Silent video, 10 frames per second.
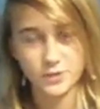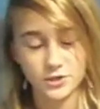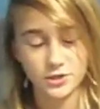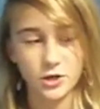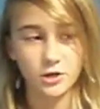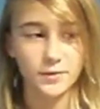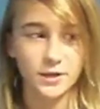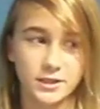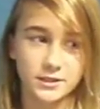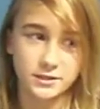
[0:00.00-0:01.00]
place to go
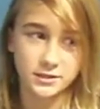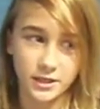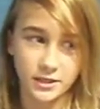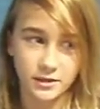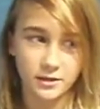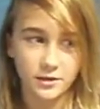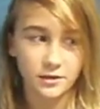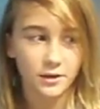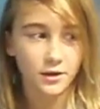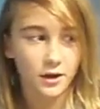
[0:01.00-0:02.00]
because like
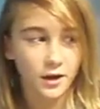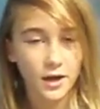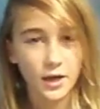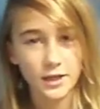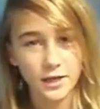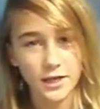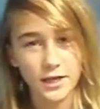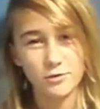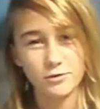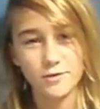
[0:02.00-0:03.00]
I like
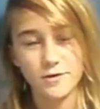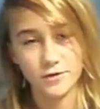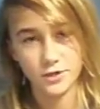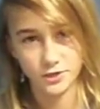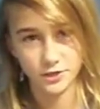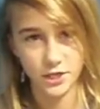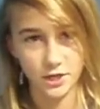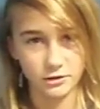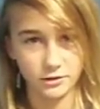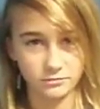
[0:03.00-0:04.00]
hanging out with my friends
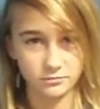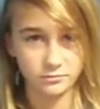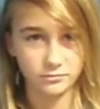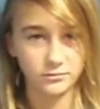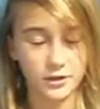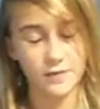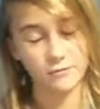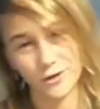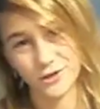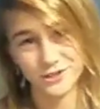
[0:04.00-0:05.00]
there, and they have
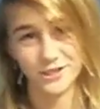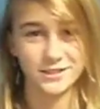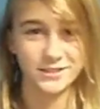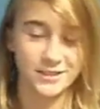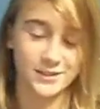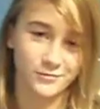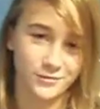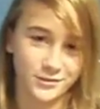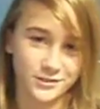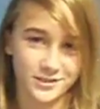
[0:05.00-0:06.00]
water slides and I love water